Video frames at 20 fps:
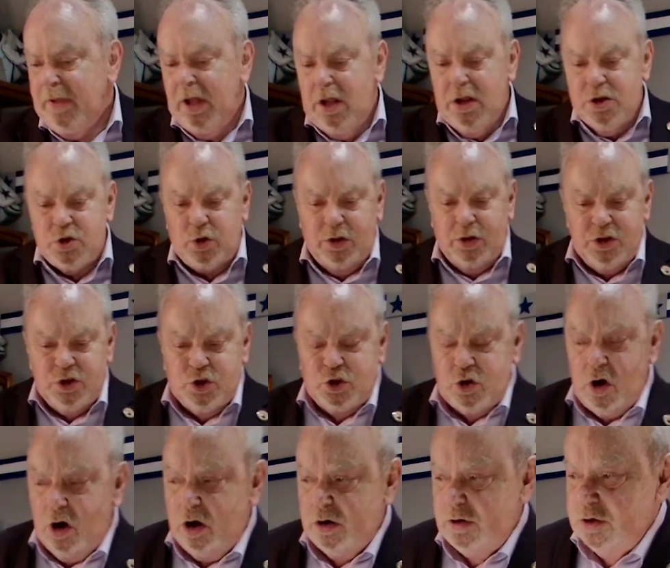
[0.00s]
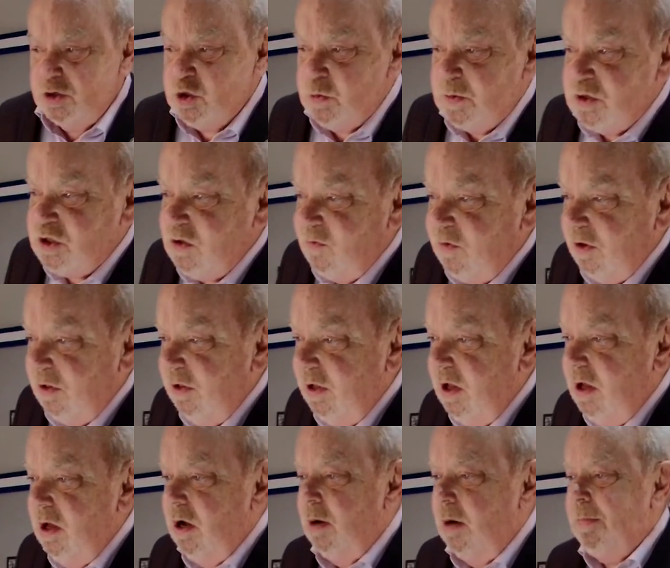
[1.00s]
So let's talk
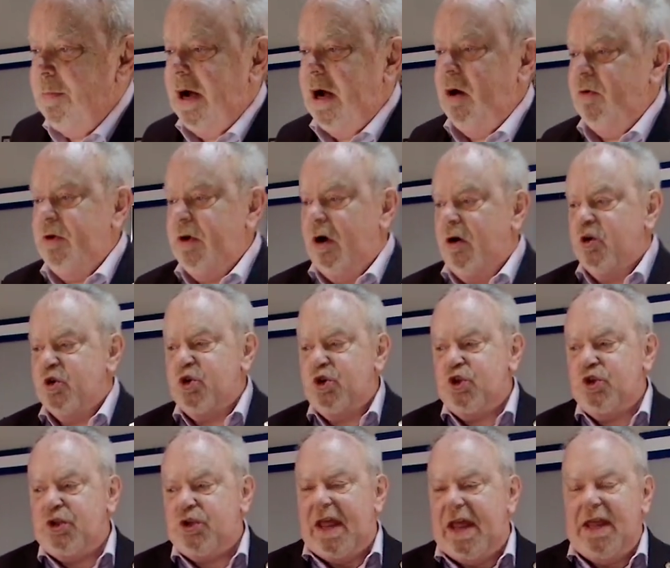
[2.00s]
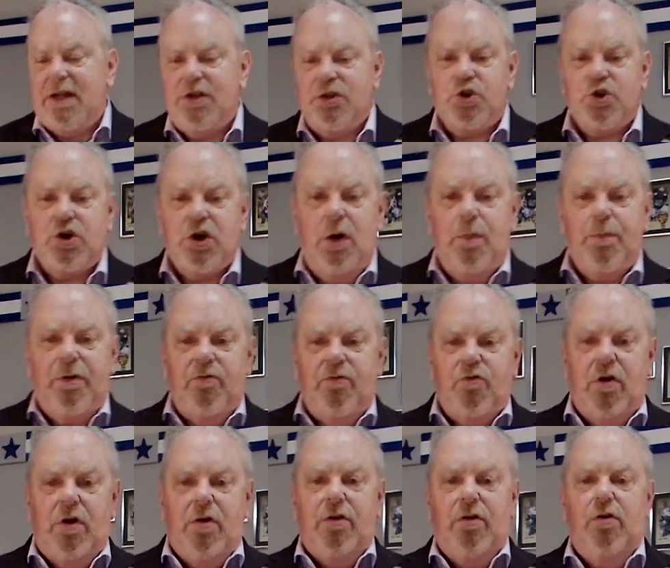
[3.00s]
specifically about our stance up in
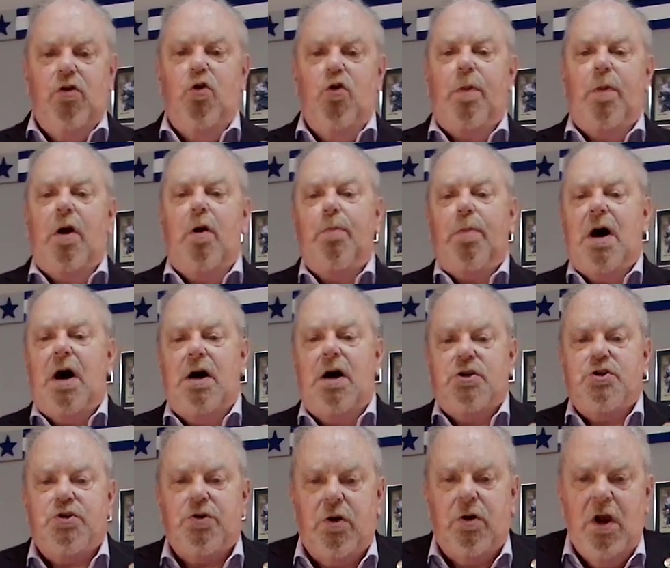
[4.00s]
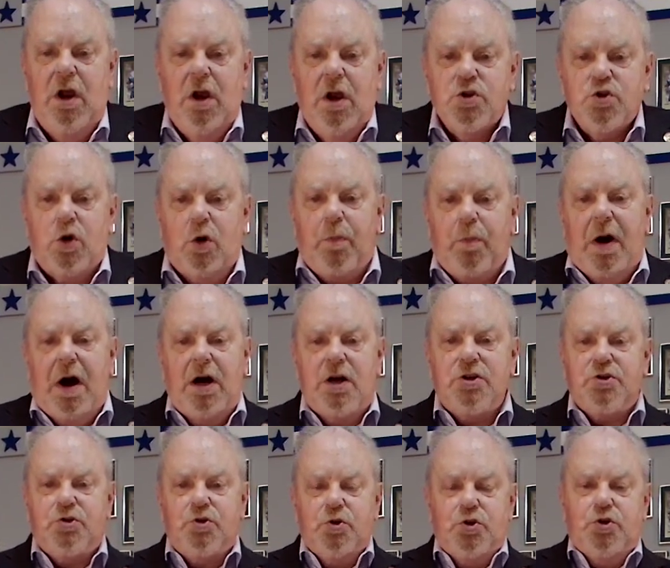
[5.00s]
front of the group, our posture. So our
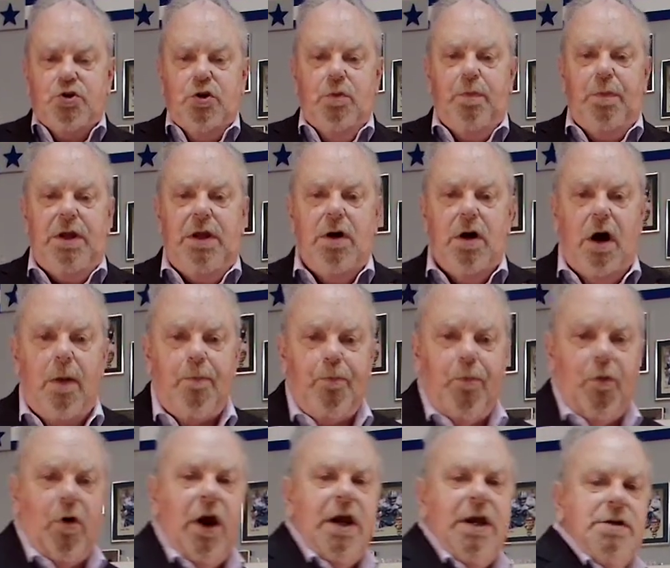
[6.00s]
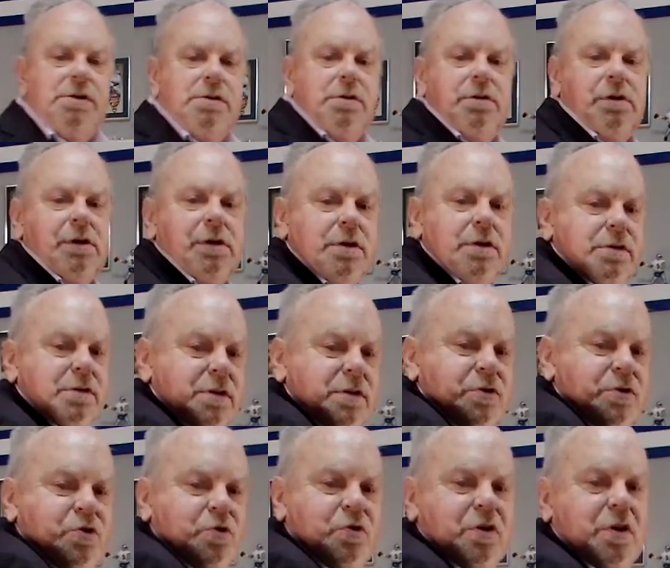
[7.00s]
posture should be upright. I guess I can
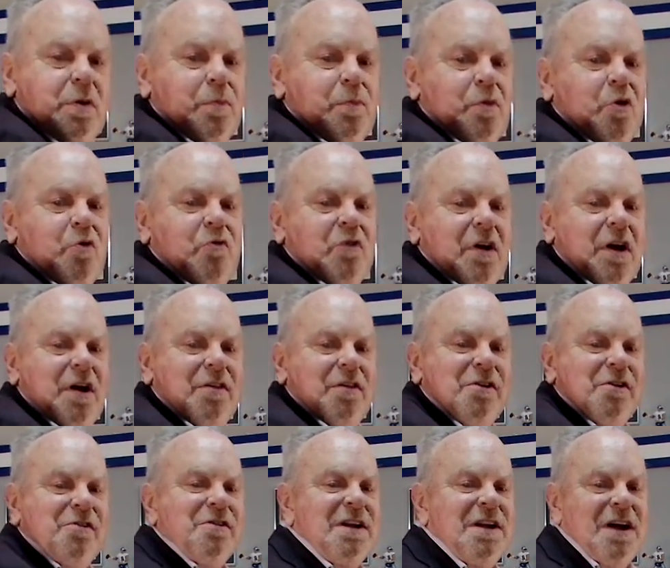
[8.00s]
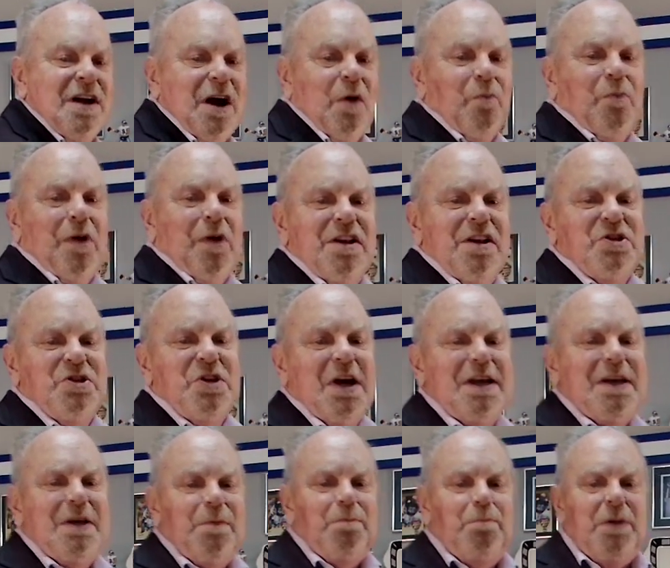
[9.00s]
show you a profile here. Upright as I
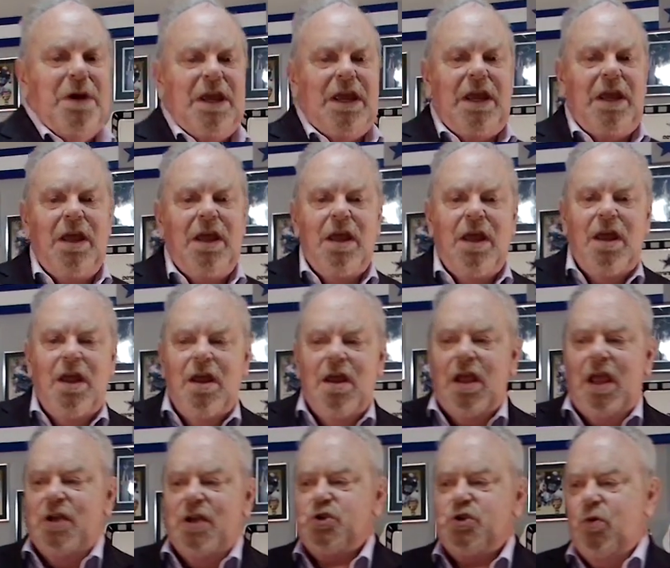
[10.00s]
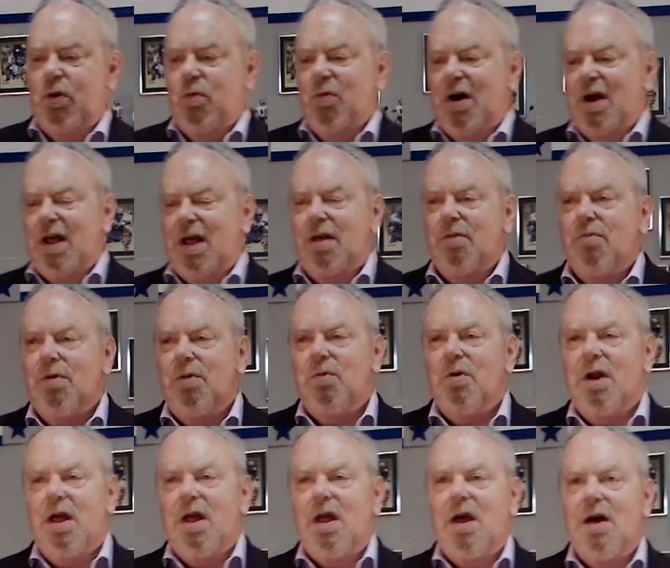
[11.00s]
can be. Okay, so we want
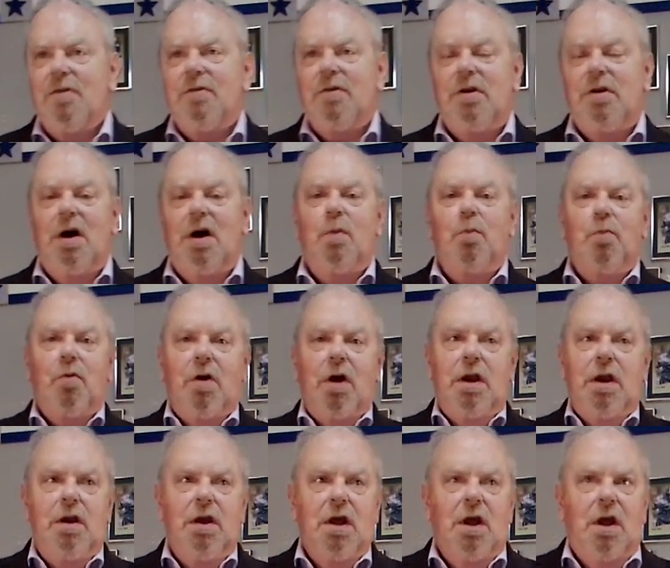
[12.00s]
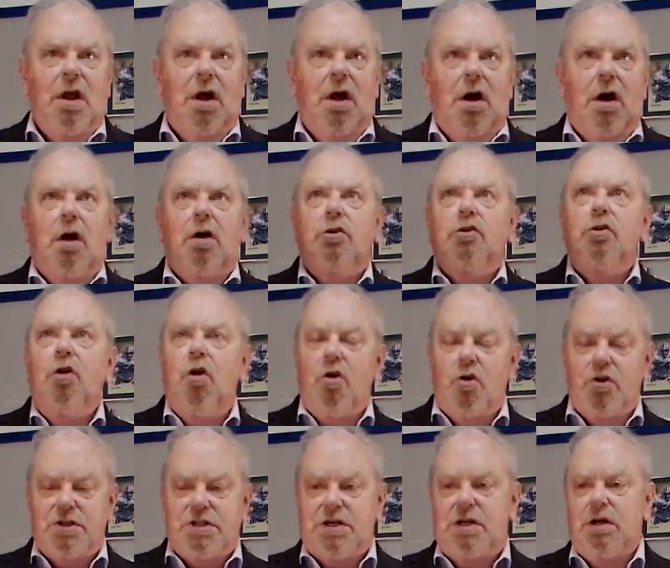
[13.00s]
to have an upright,
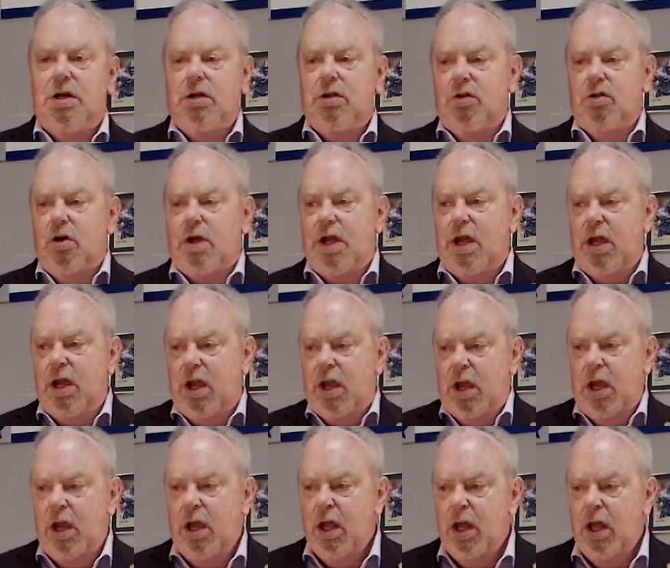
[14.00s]
alert-looking